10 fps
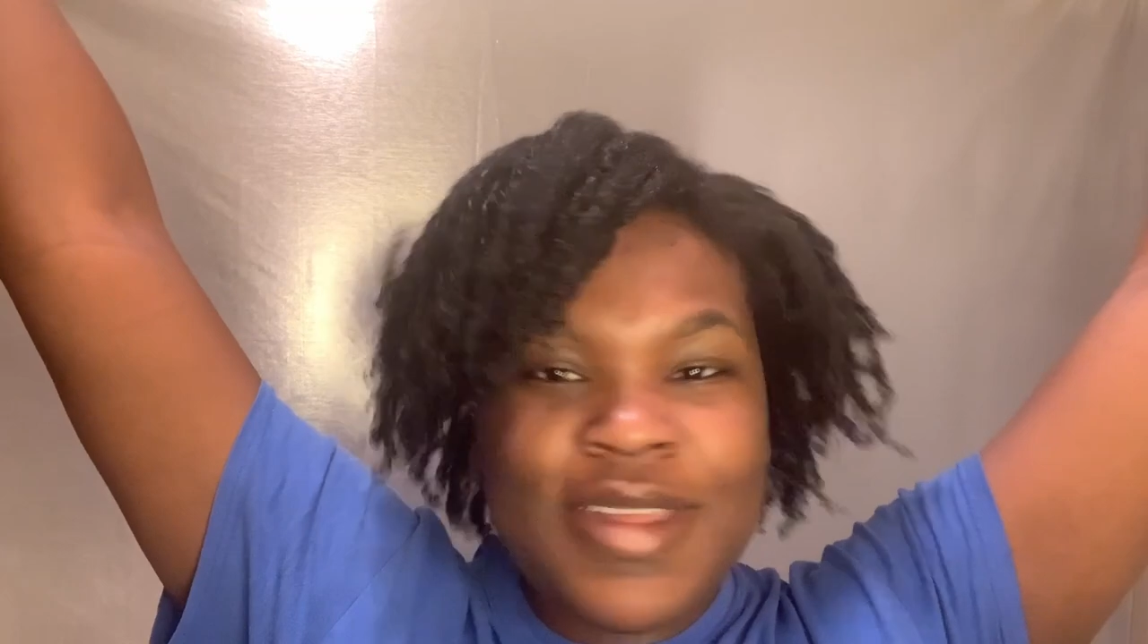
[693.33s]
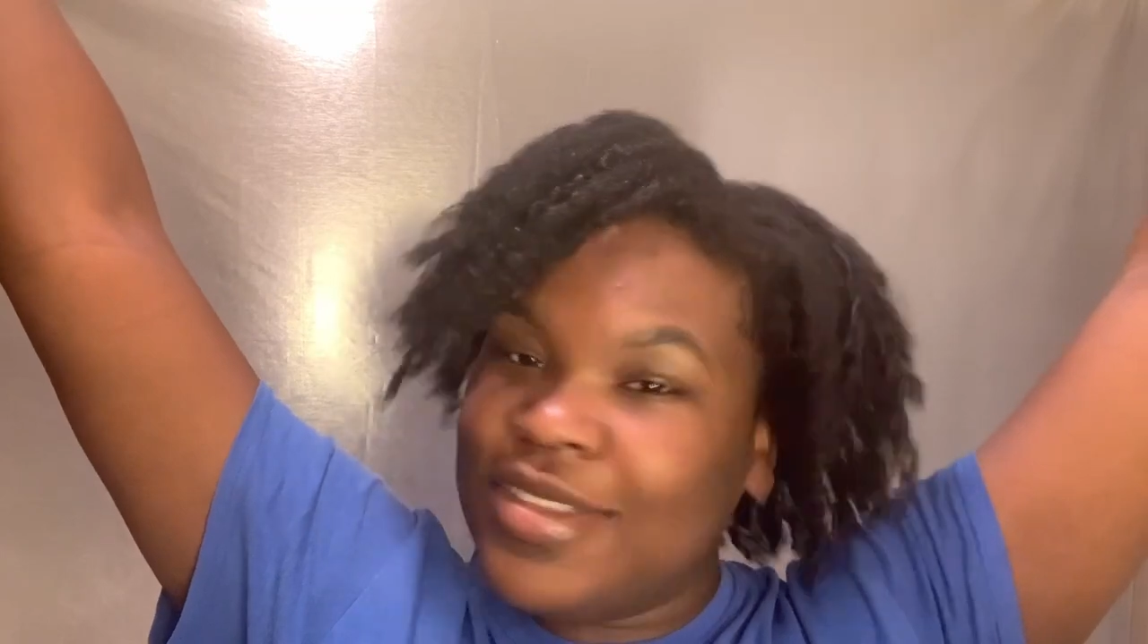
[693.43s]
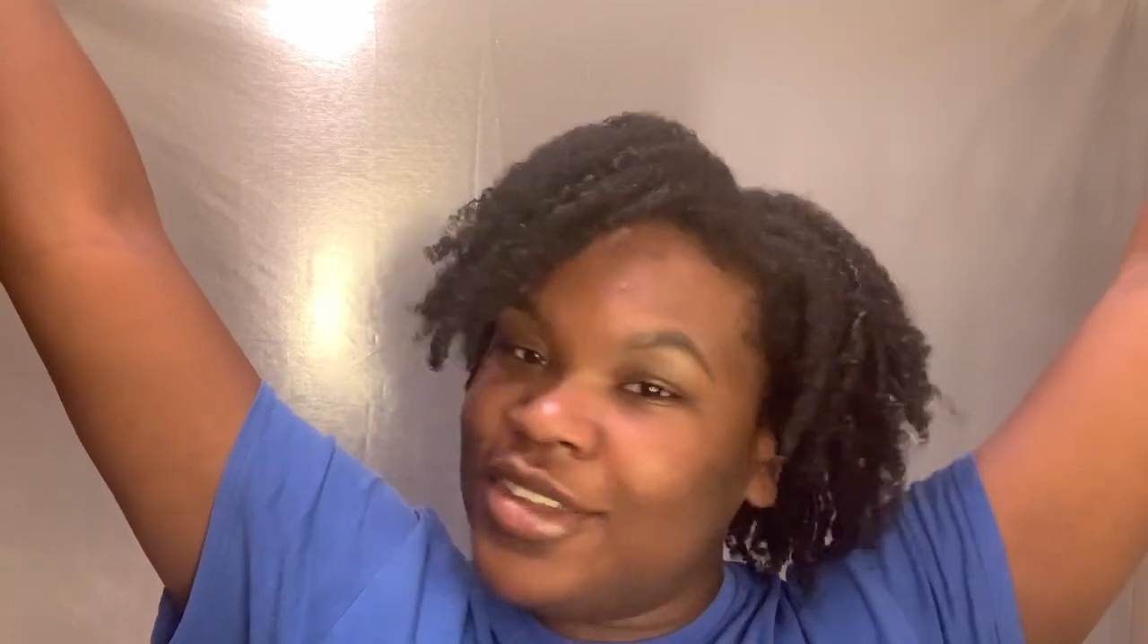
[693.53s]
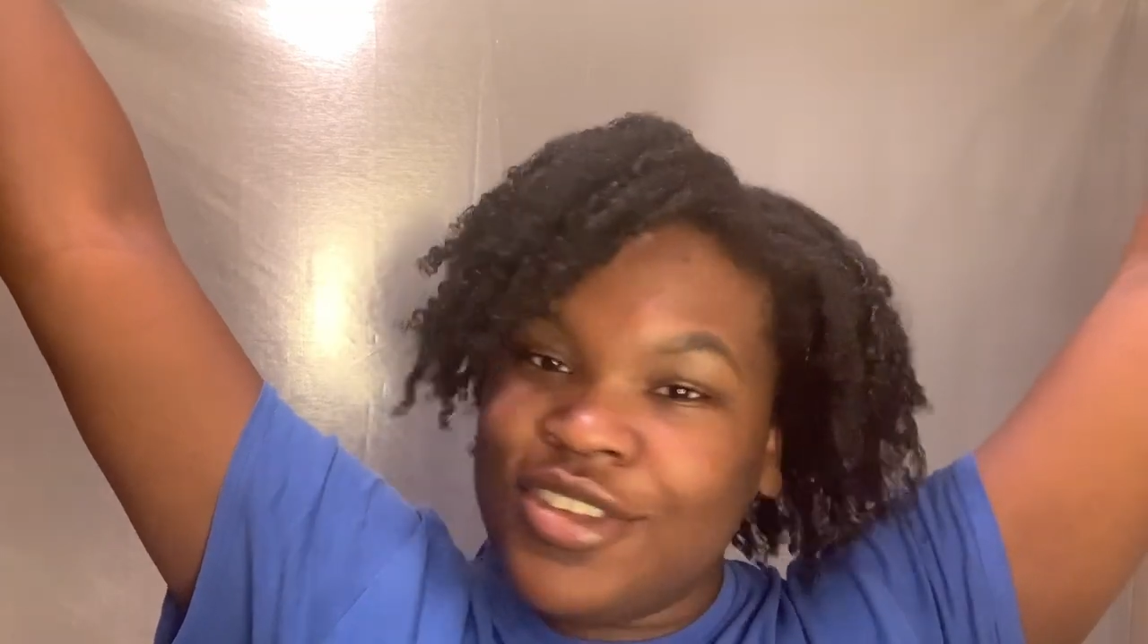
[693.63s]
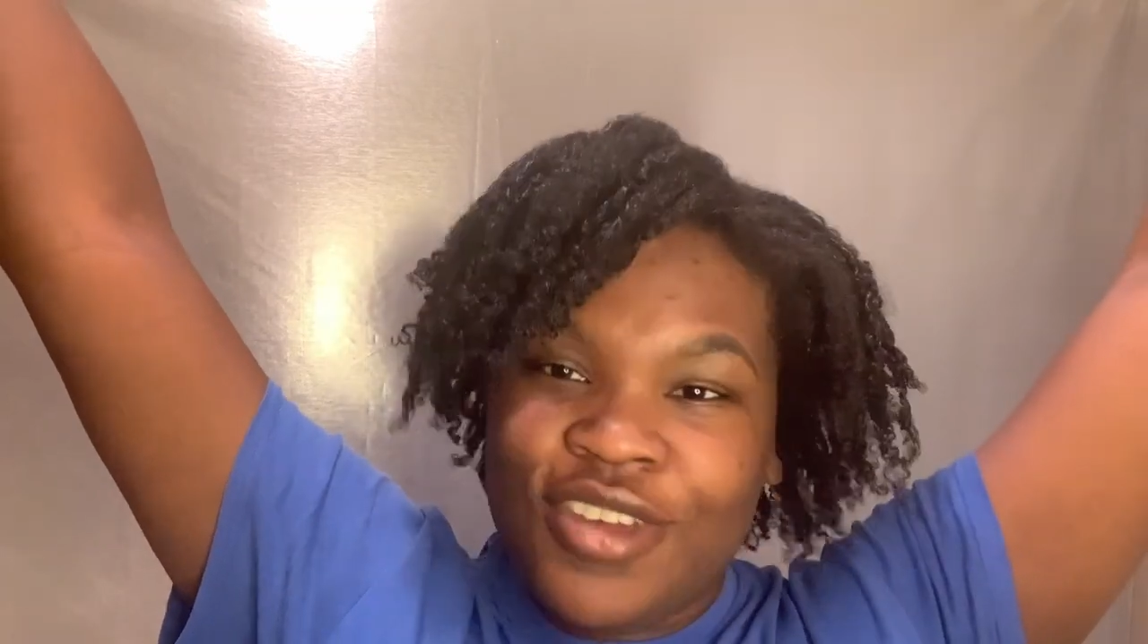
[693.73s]

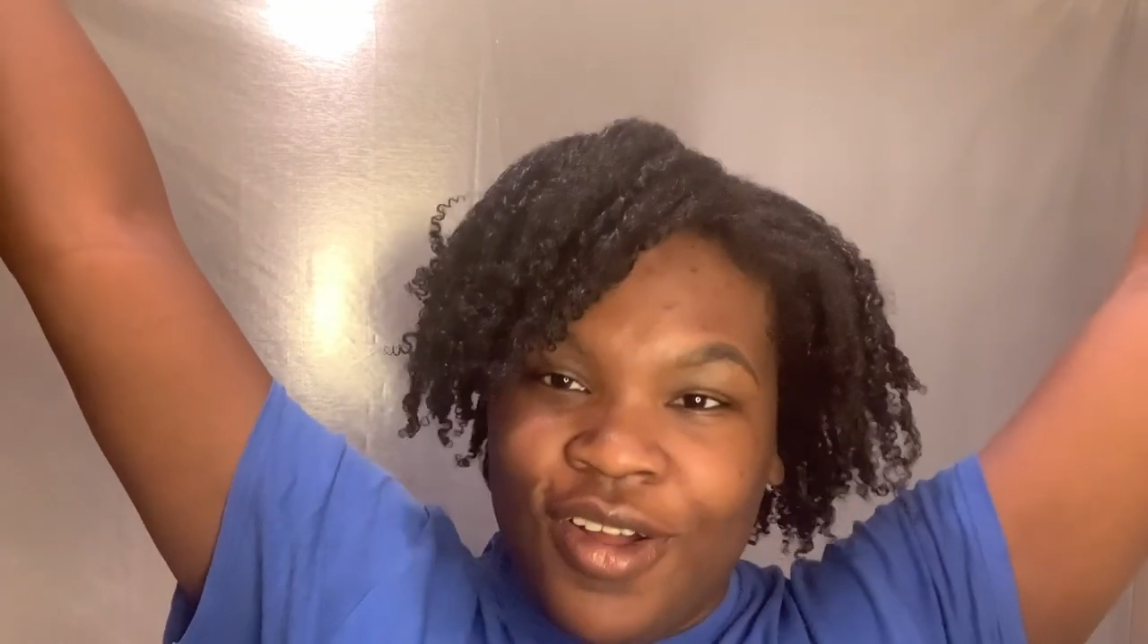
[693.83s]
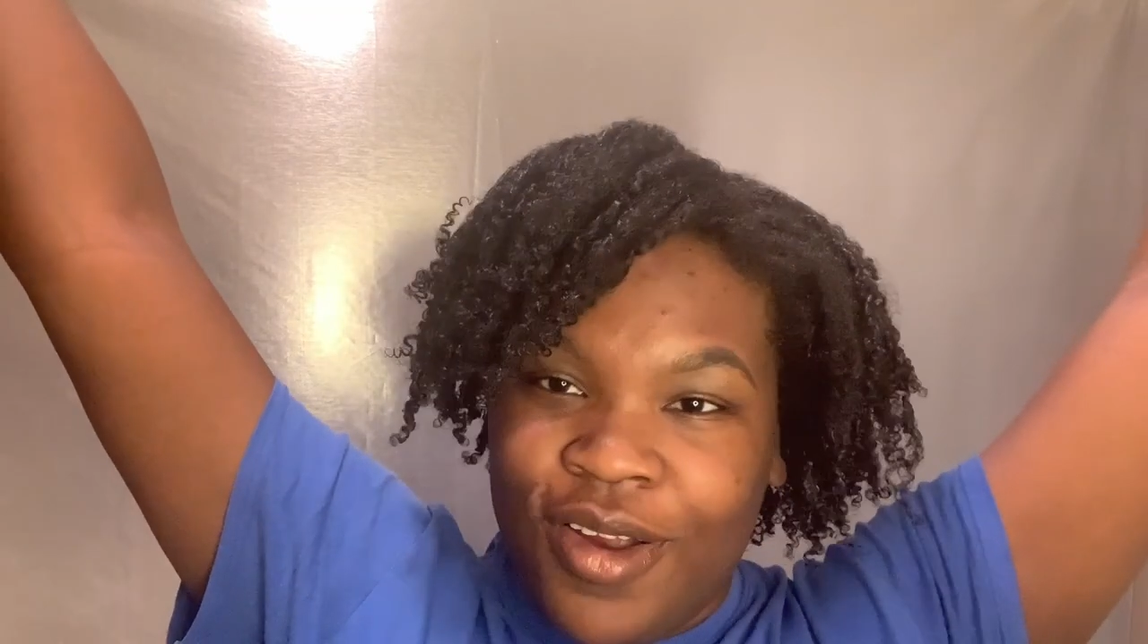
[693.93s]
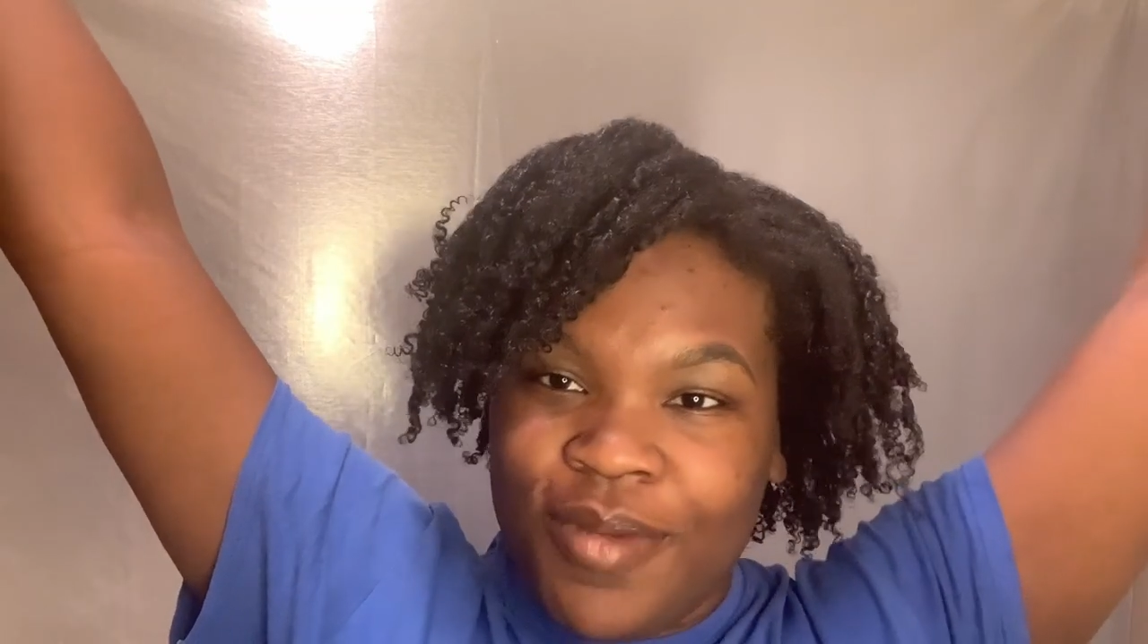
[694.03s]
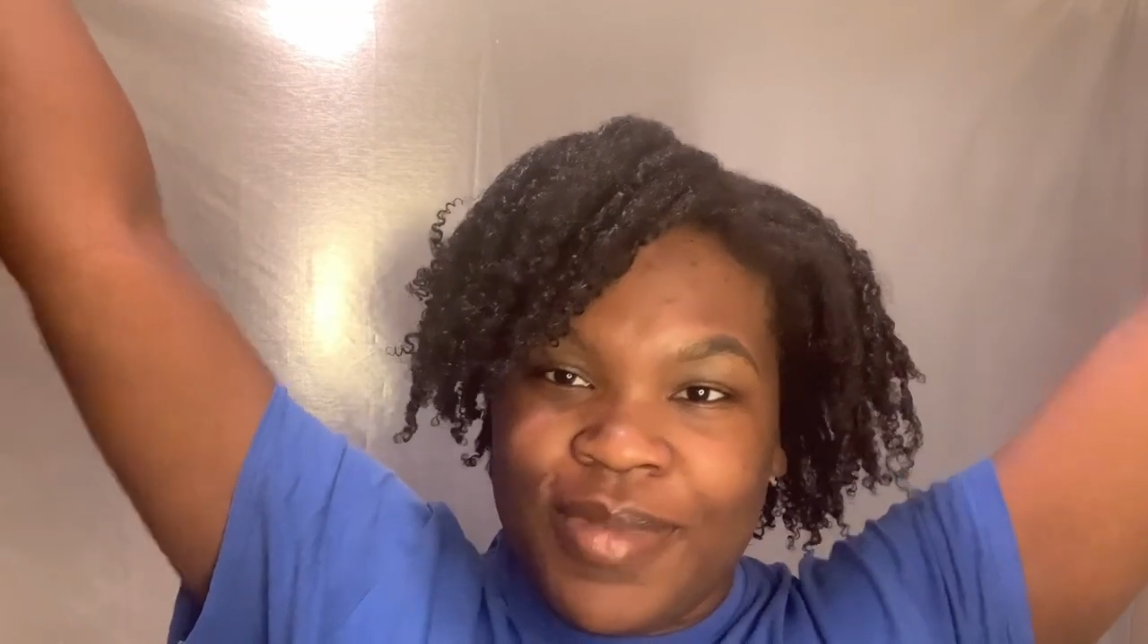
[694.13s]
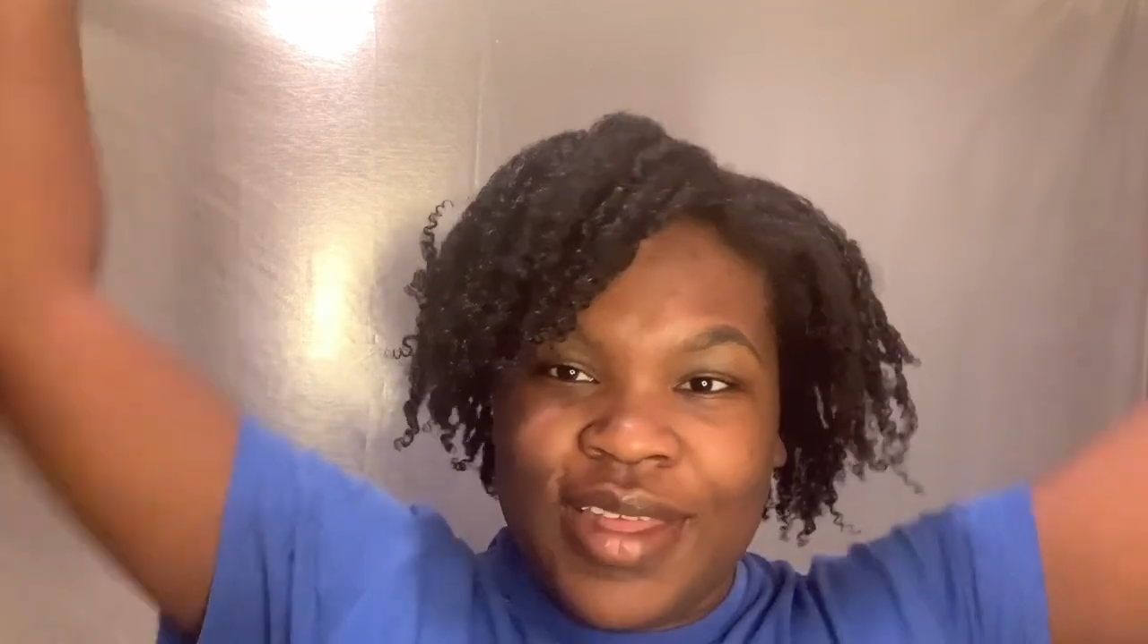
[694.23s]
is a charm